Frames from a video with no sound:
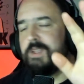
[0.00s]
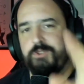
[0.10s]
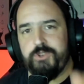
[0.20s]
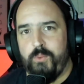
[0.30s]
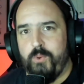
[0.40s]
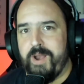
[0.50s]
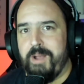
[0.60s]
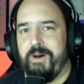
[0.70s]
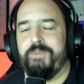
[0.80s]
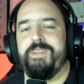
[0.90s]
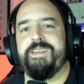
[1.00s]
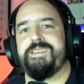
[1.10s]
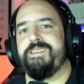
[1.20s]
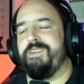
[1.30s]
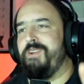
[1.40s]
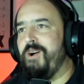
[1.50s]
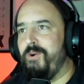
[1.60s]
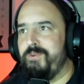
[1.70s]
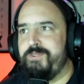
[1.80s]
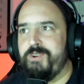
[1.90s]
don't worry about this, you
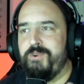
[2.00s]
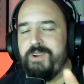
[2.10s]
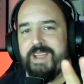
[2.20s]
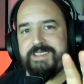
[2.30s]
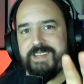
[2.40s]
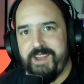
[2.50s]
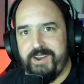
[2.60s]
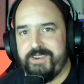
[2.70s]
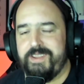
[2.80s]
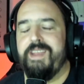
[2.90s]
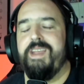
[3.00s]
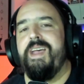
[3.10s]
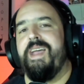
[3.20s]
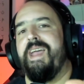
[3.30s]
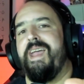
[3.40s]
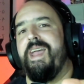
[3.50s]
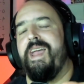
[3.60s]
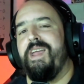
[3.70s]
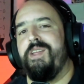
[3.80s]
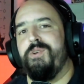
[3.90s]
know, don't get scared.
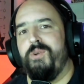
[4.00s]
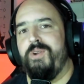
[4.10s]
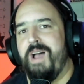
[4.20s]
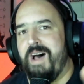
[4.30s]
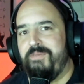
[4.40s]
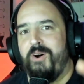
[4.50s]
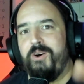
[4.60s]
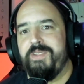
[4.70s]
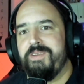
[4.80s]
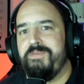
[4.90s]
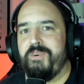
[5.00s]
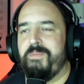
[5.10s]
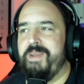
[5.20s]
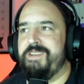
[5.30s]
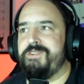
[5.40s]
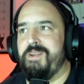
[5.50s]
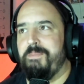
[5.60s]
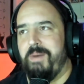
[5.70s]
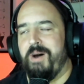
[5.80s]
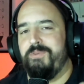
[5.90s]
You'll have all the information
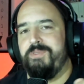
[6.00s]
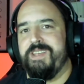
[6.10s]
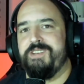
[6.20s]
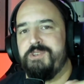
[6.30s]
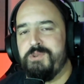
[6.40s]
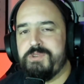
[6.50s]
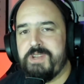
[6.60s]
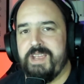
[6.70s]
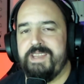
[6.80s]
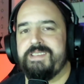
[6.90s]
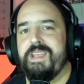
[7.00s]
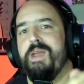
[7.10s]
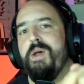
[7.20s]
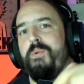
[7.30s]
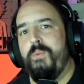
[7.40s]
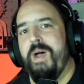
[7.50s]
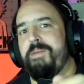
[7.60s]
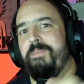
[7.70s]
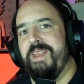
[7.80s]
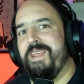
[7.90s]
about this use case
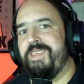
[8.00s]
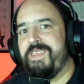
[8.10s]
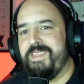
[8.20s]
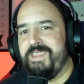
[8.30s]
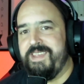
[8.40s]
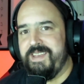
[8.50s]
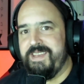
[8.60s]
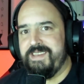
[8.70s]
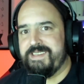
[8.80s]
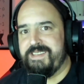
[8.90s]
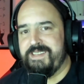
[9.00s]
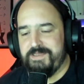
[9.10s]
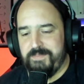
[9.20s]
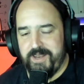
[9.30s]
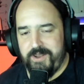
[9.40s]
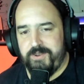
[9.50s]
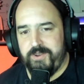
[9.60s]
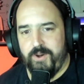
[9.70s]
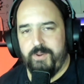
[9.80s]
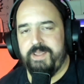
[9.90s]
right beneath this video,
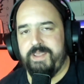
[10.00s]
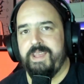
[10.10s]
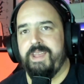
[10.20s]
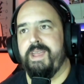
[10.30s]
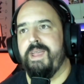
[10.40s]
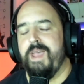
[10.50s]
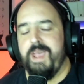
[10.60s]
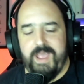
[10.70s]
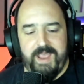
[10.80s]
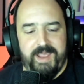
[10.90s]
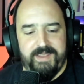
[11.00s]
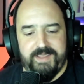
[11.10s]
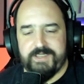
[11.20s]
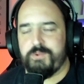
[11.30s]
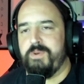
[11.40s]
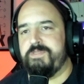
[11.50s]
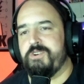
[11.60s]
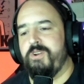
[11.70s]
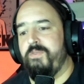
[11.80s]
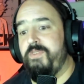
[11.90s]
you know, in the
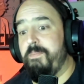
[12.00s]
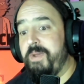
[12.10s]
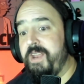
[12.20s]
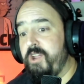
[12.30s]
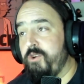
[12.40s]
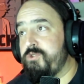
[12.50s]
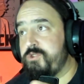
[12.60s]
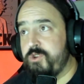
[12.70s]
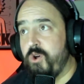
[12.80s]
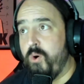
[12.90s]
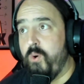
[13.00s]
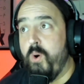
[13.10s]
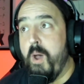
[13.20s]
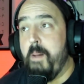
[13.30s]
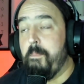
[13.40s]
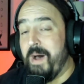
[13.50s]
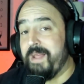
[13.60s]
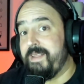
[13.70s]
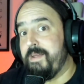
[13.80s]
description of the video. So, but